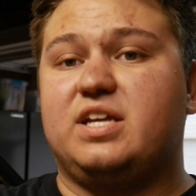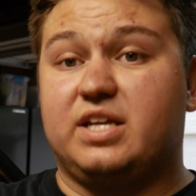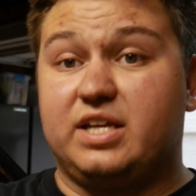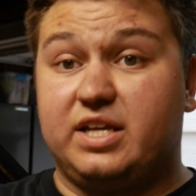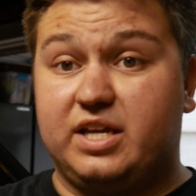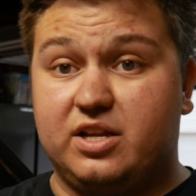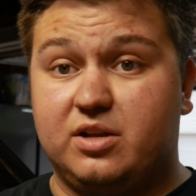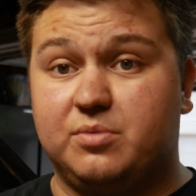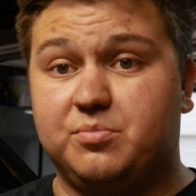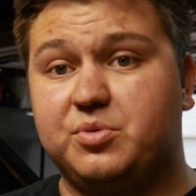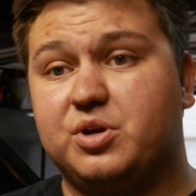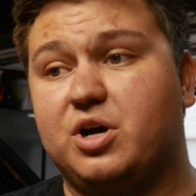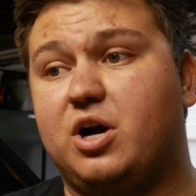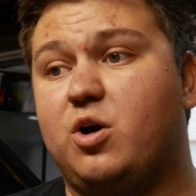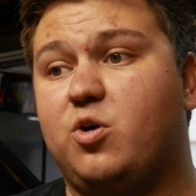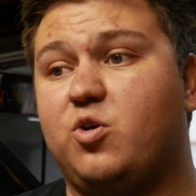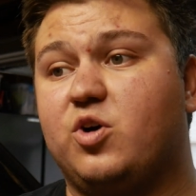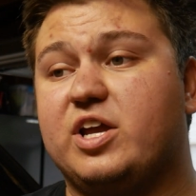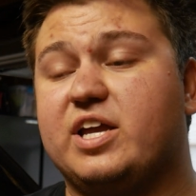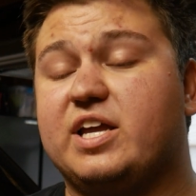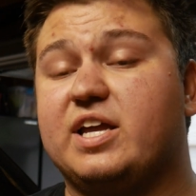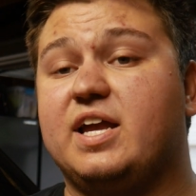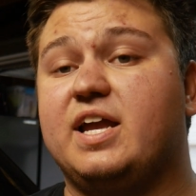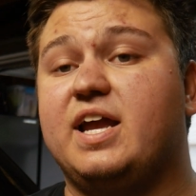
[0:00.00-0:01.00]
get them
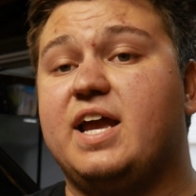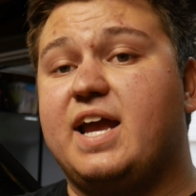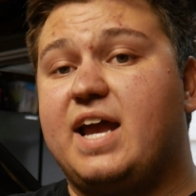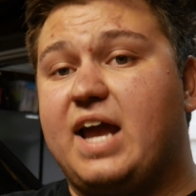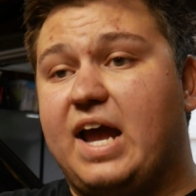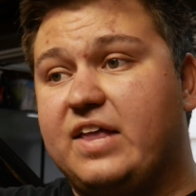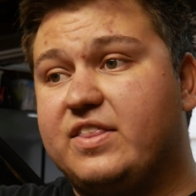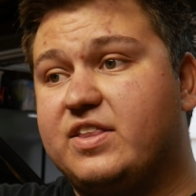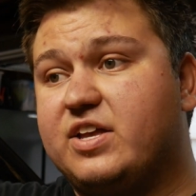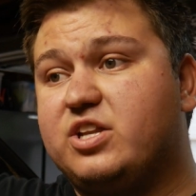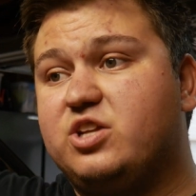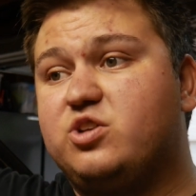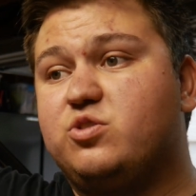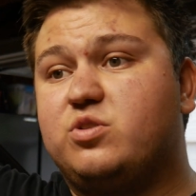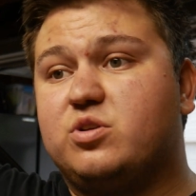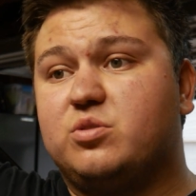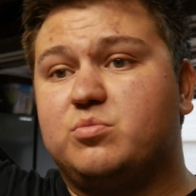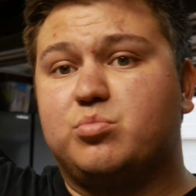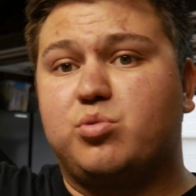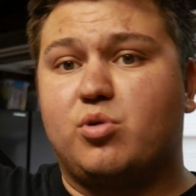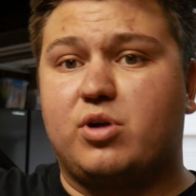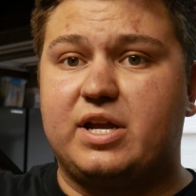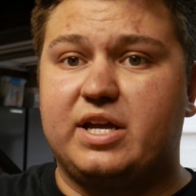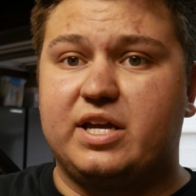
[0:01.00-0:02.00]
going, and then you can
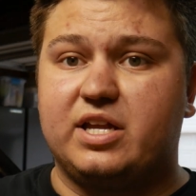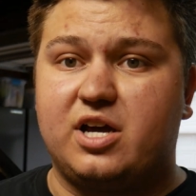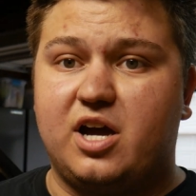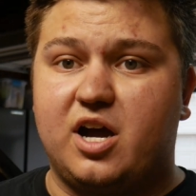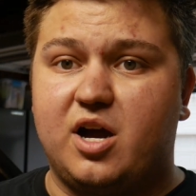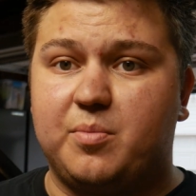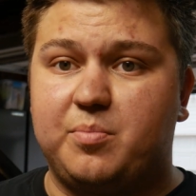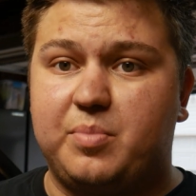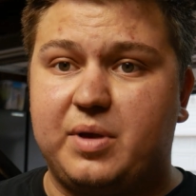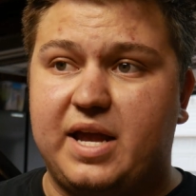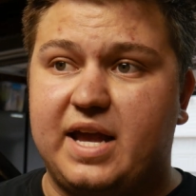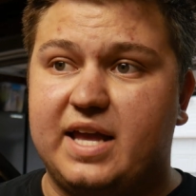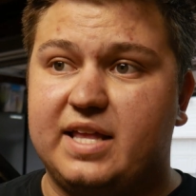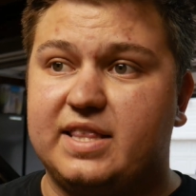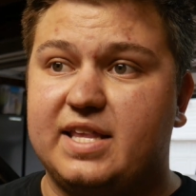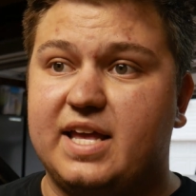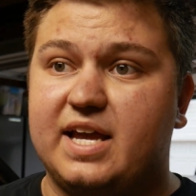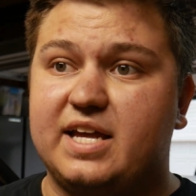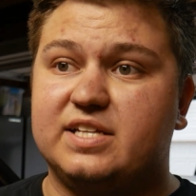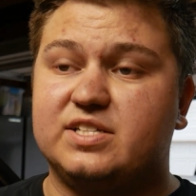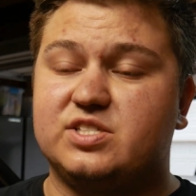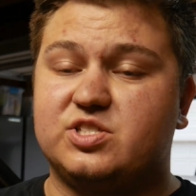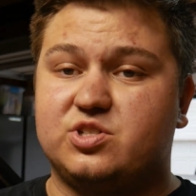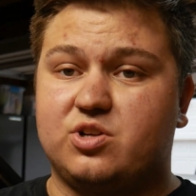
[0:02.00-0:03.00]
bring it up and
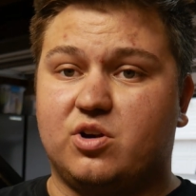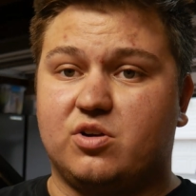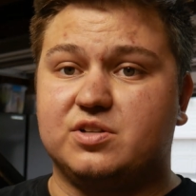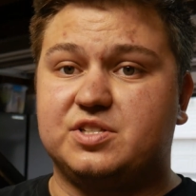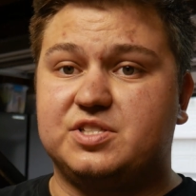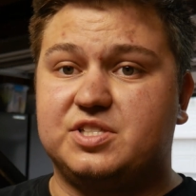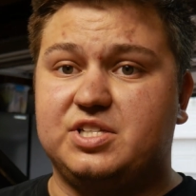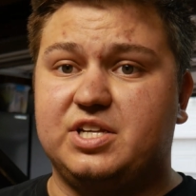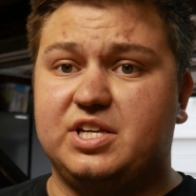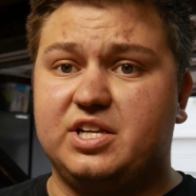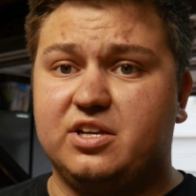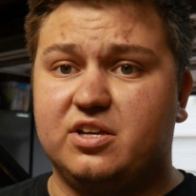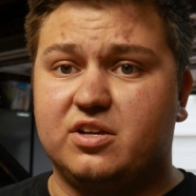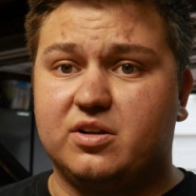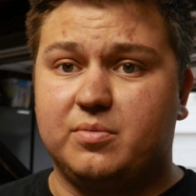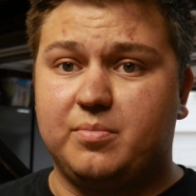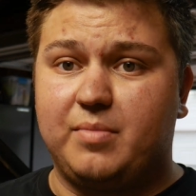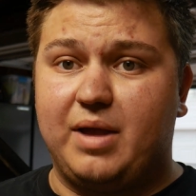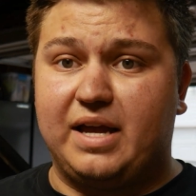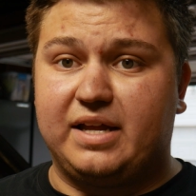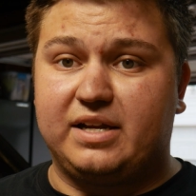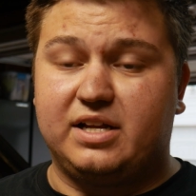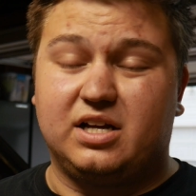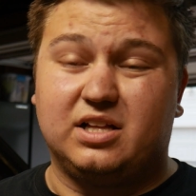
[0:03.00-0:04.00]
then start seating them
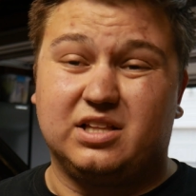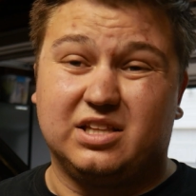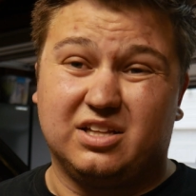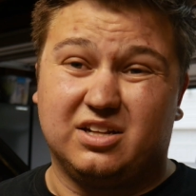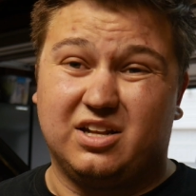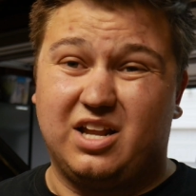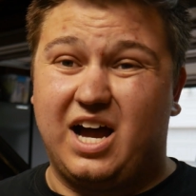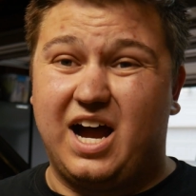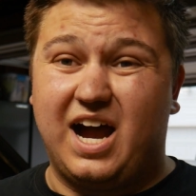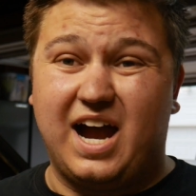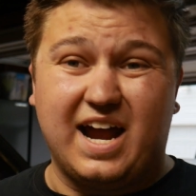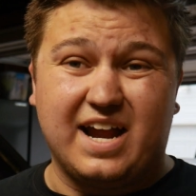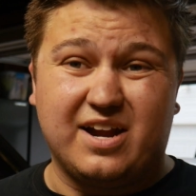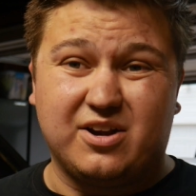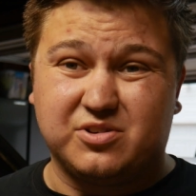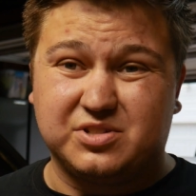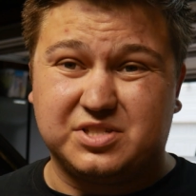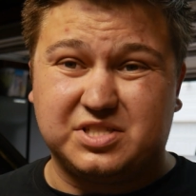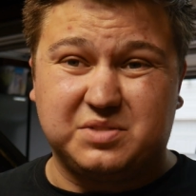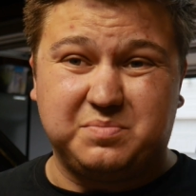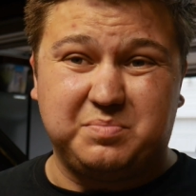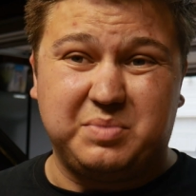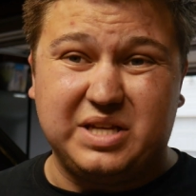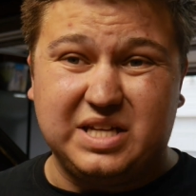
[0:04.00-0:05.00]
at a little higher
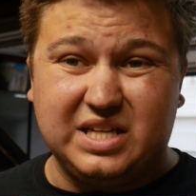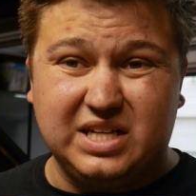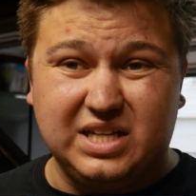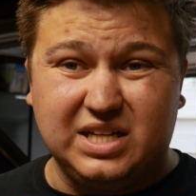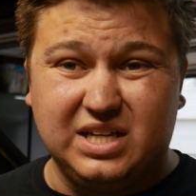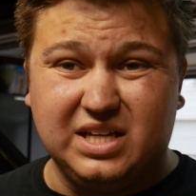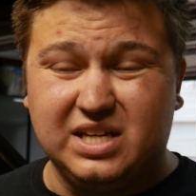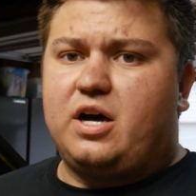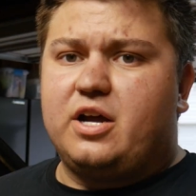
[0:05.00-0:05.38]
speed.